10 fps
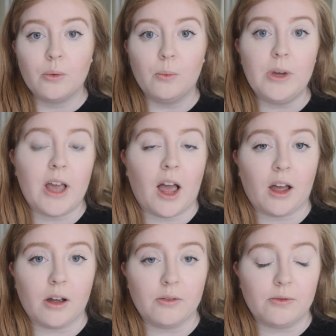we
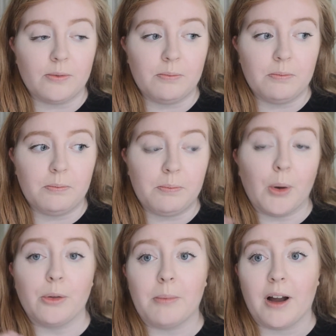have
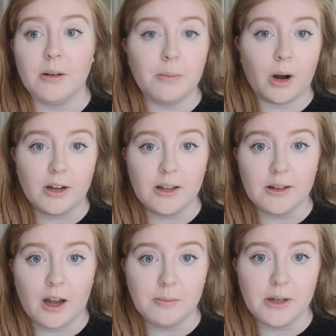both mind and body
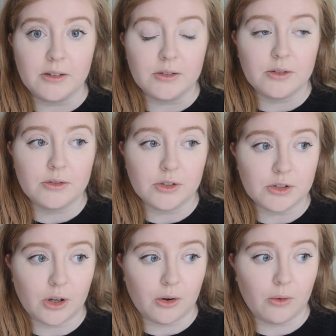alignment.
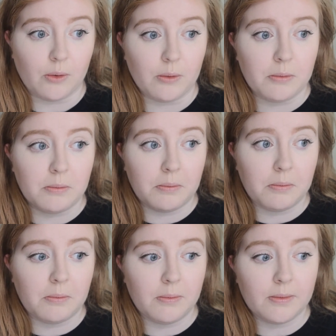So
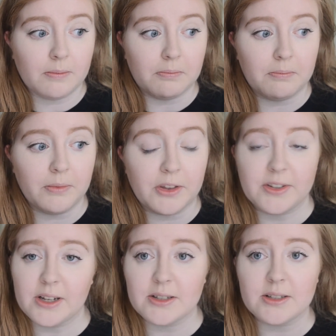the
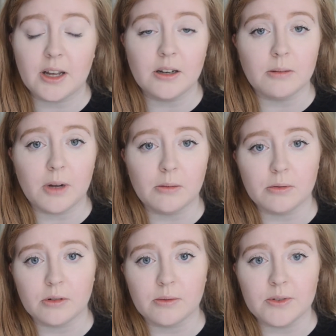sex assigned at my
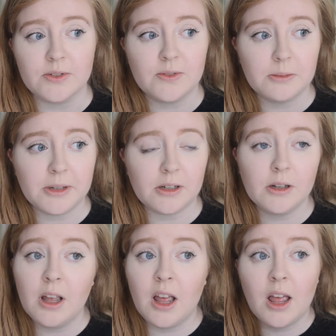birth was female,
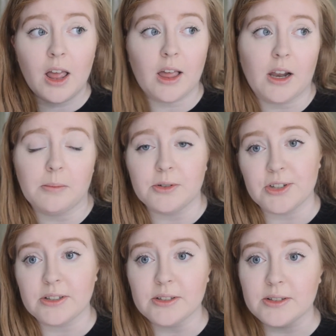and I
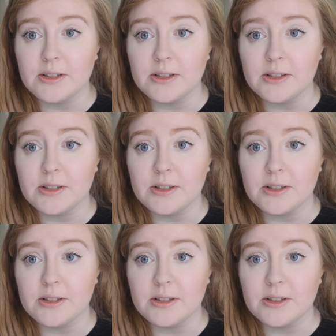present as